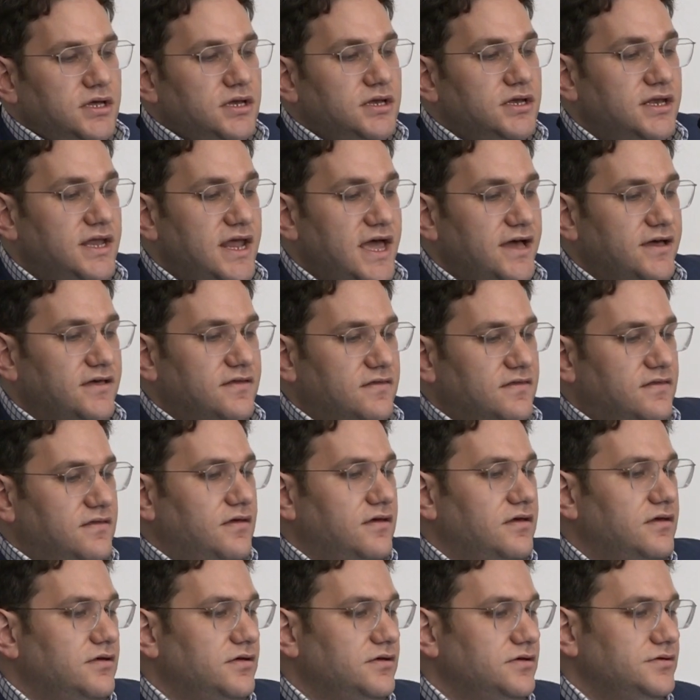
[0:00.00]
Next,
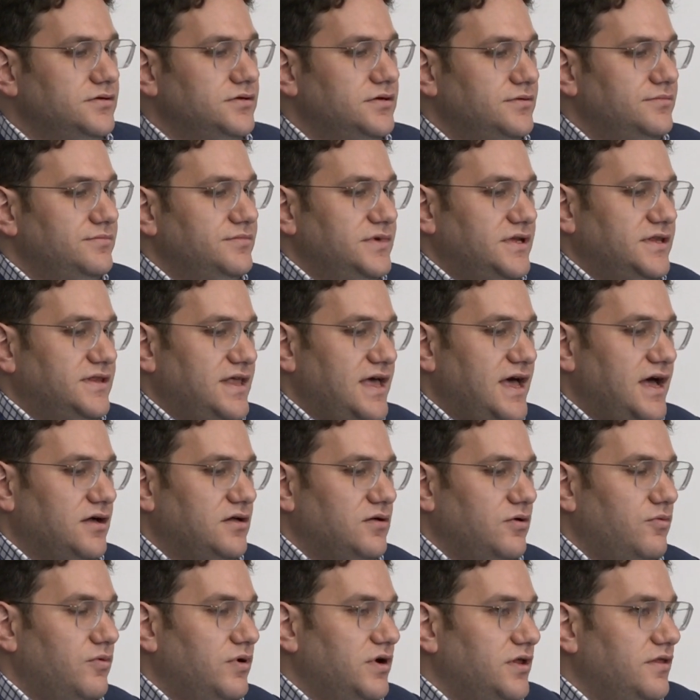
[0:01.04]
I'm going to
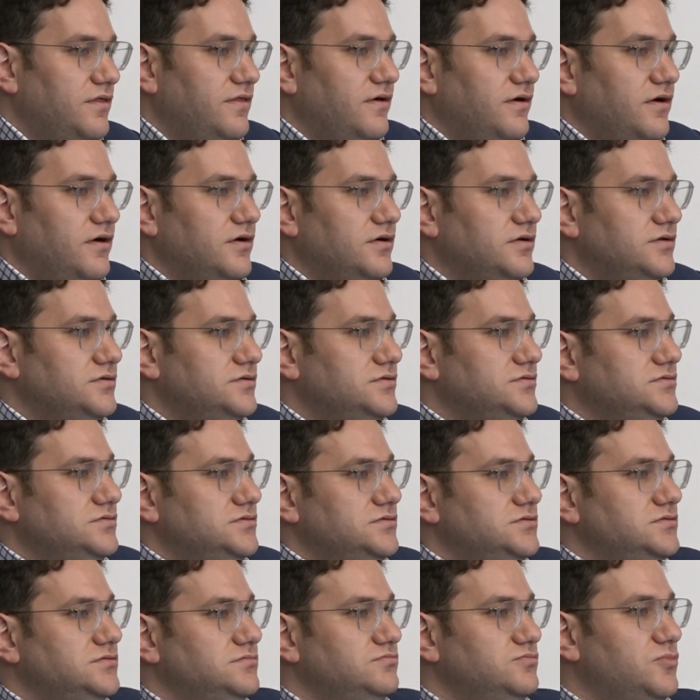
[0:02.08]
tackle one of the
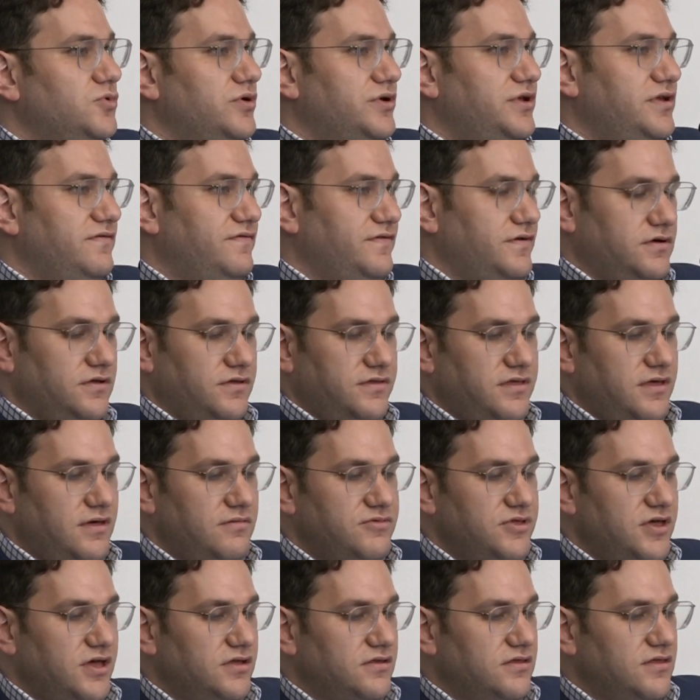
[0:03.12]
more difficult
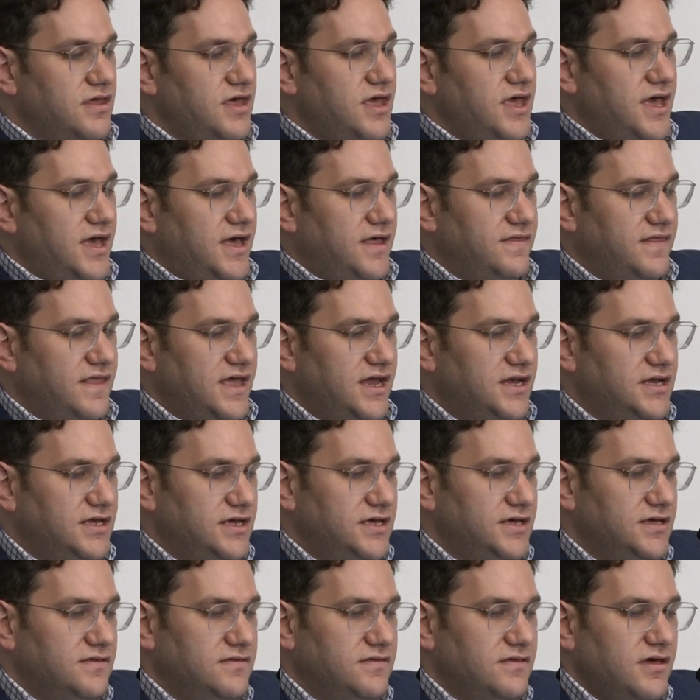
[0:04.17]
subjects, and that
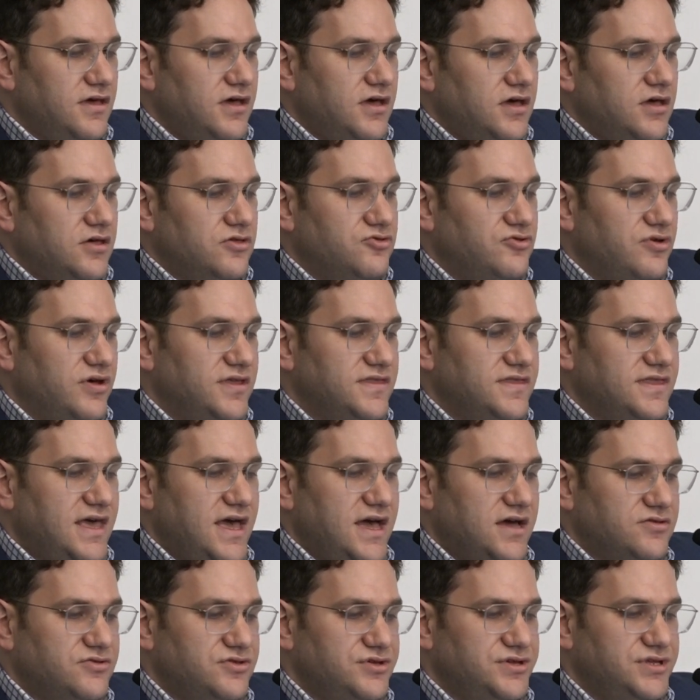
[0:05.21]
is
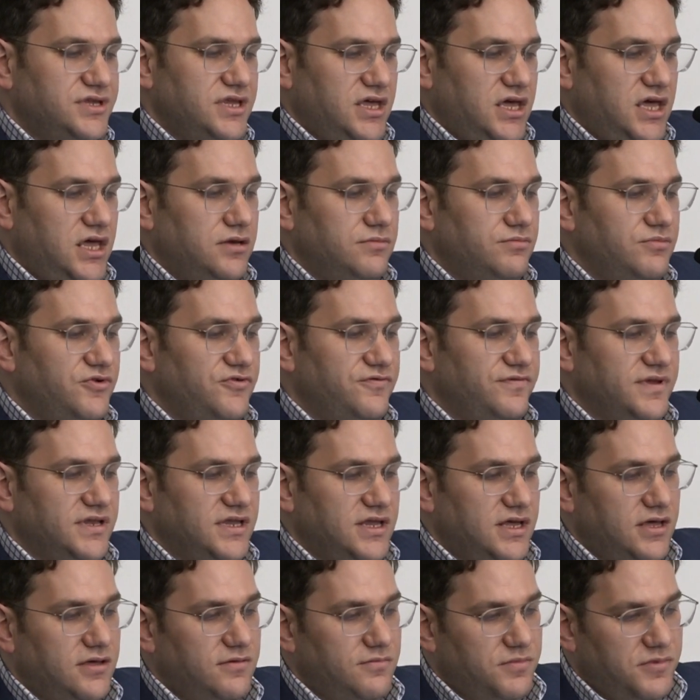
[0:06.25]
transaction and movement
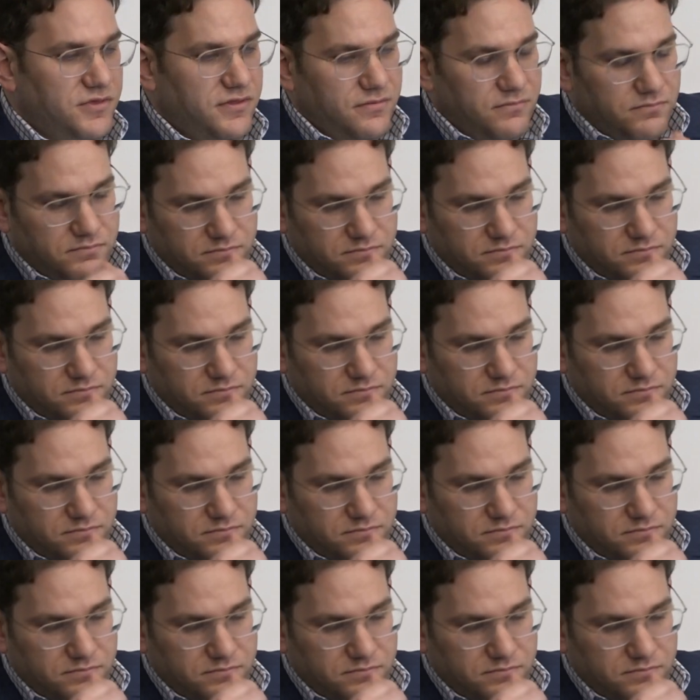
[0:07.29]
types.